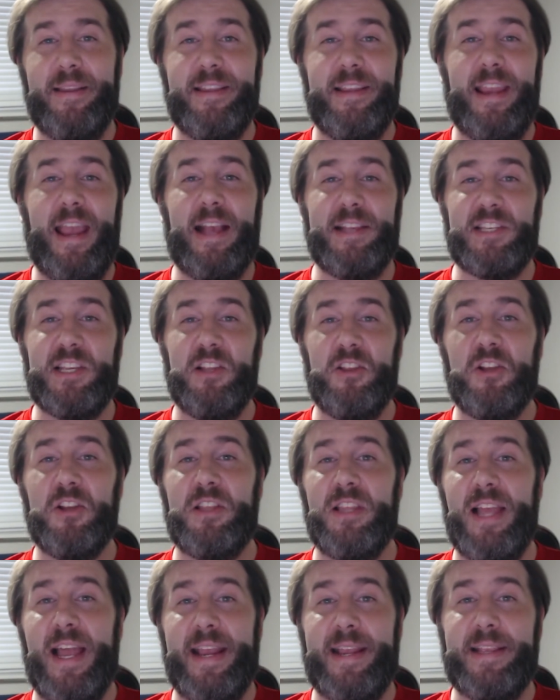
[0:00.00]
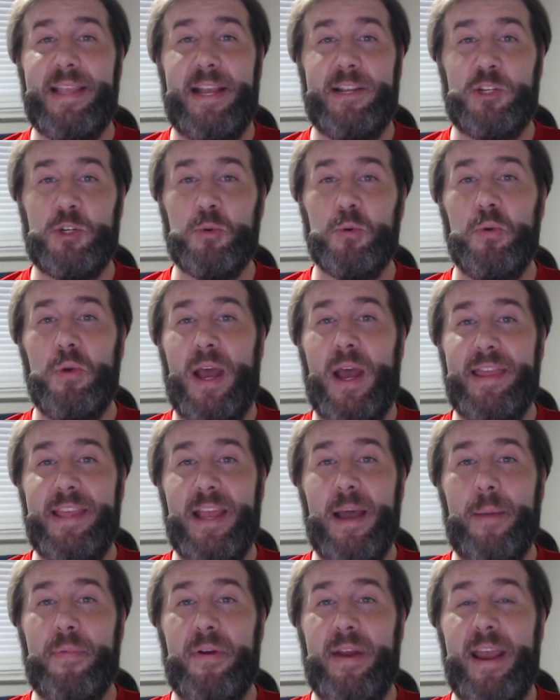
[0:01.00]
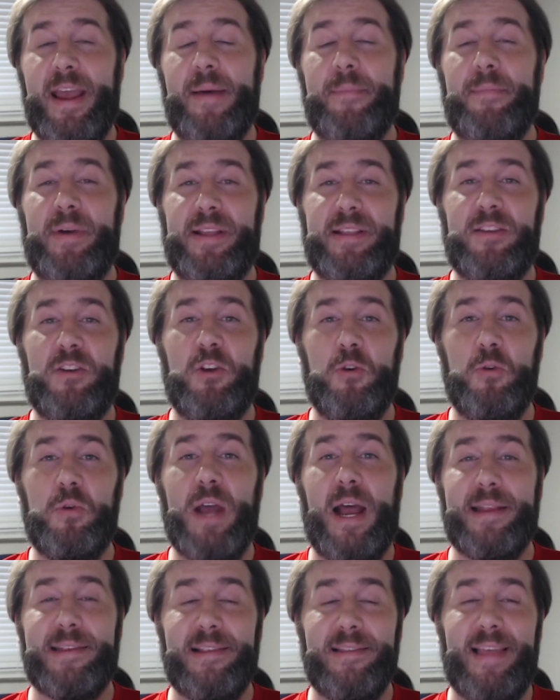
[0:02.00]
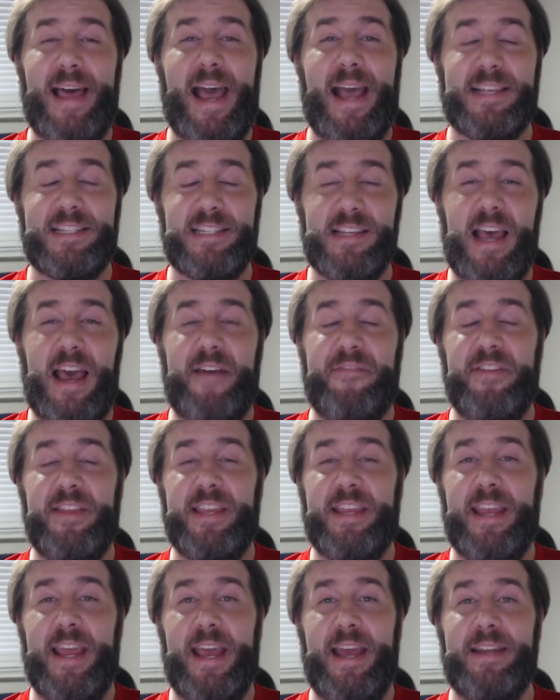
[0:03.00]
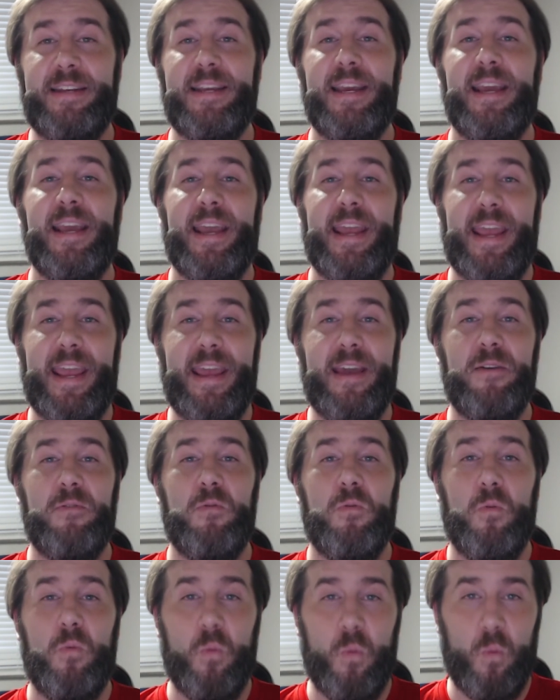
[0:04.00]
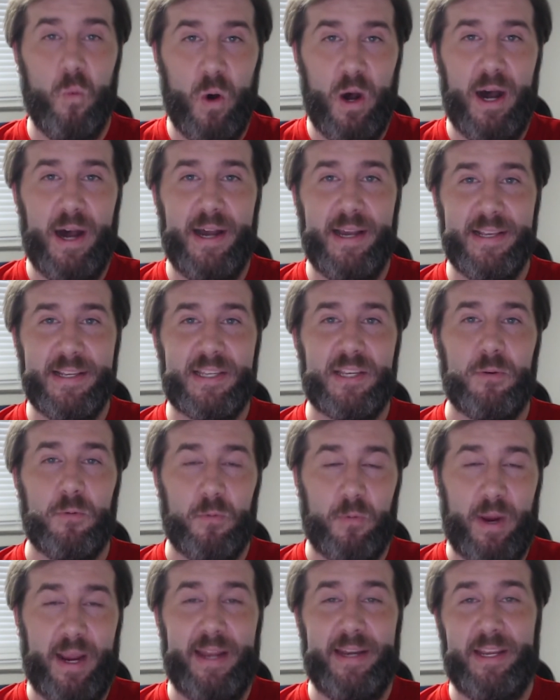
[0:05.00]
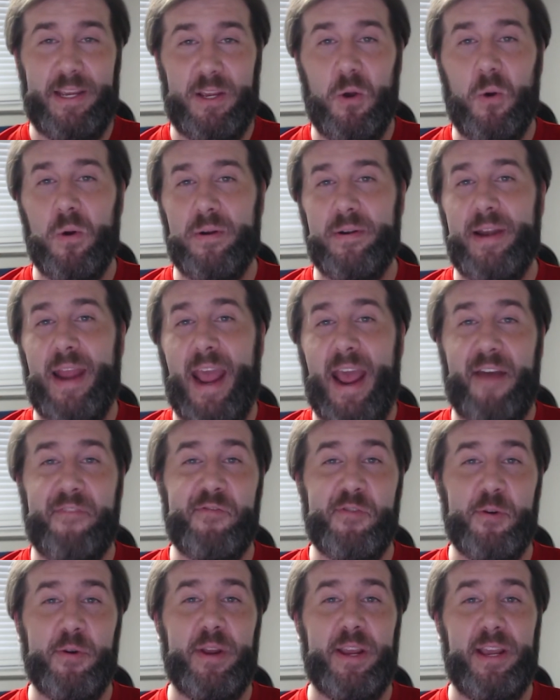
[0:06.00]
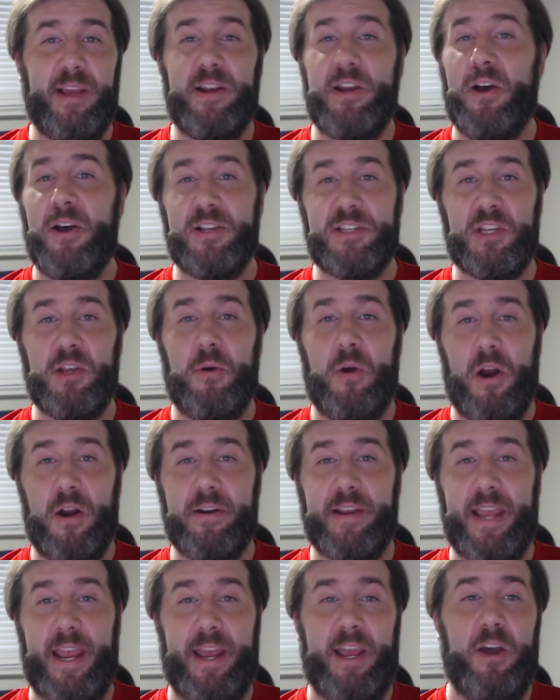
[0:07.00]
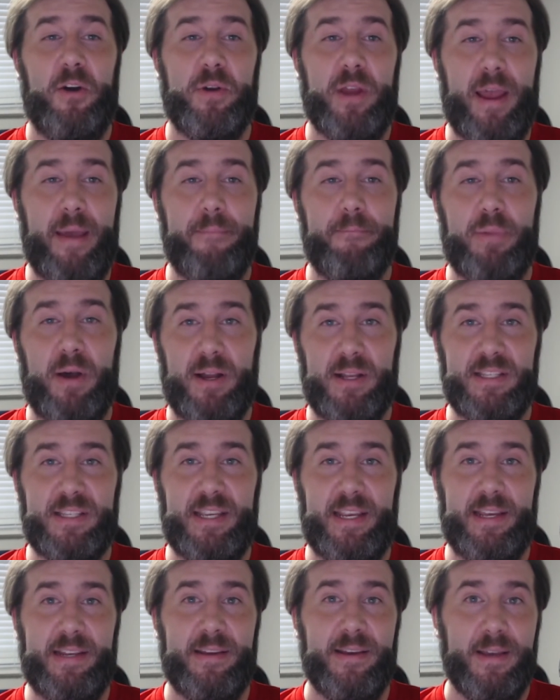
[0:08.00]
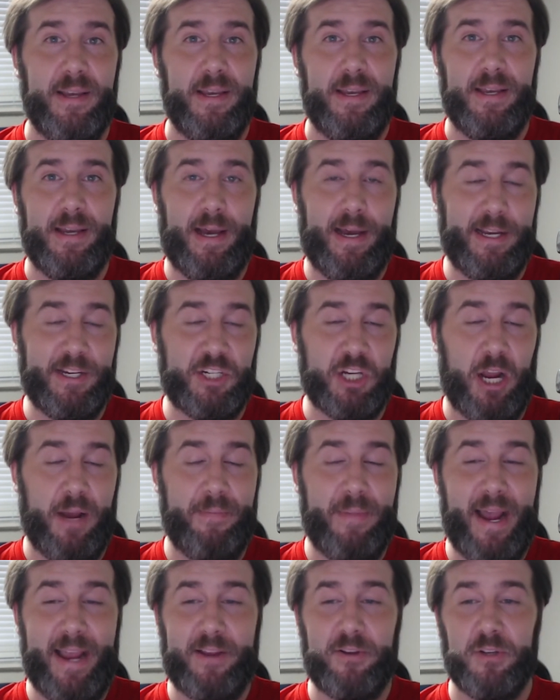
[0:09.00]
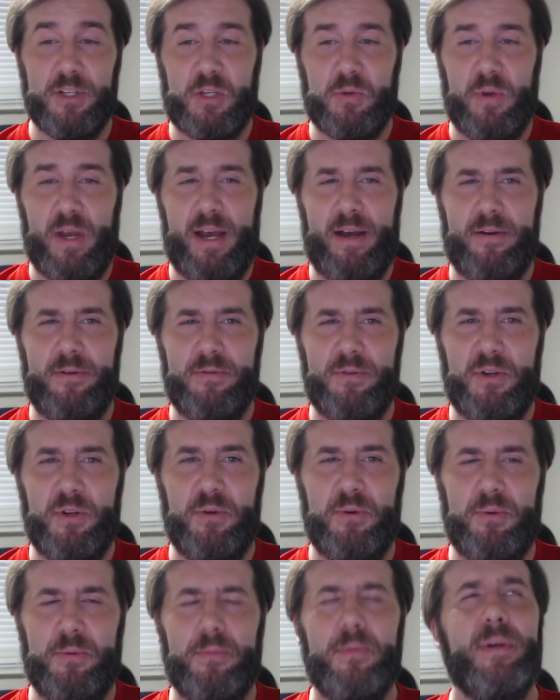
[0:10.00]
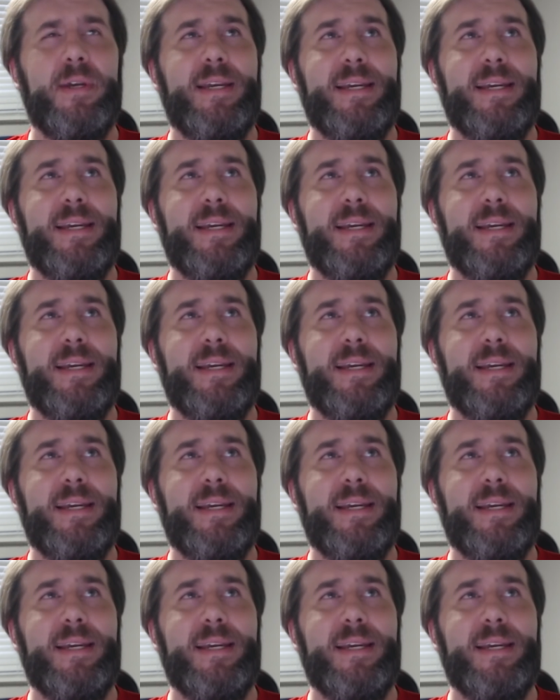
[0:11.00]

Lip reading: Yes, it looked like that Drew had the upper hand, but who got the last laugh in the end? It was Randy Orton, after he had also RKO'd and punted Shawn Michaels, who,